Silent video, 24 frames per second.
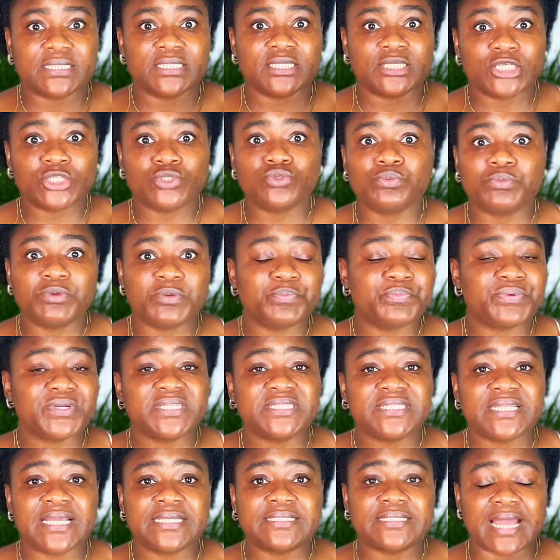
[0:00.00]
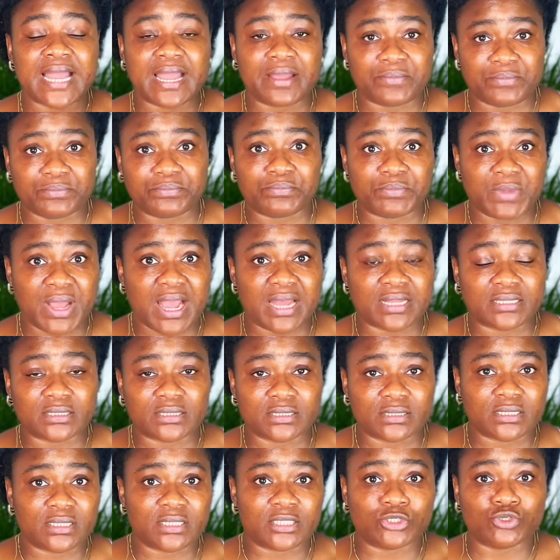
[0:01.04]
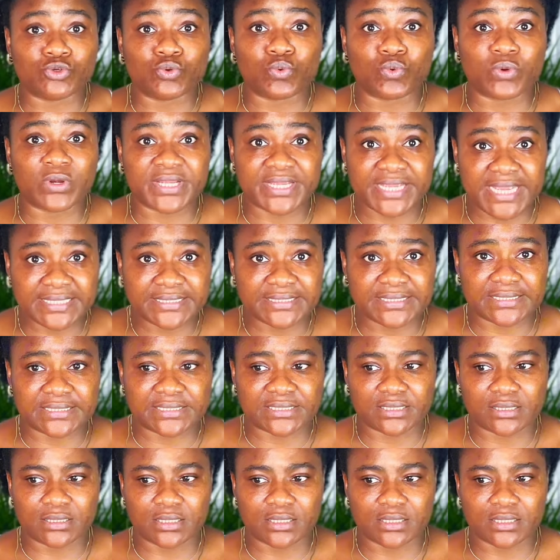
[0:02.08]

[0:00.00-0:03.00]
it will be printed and you will get it.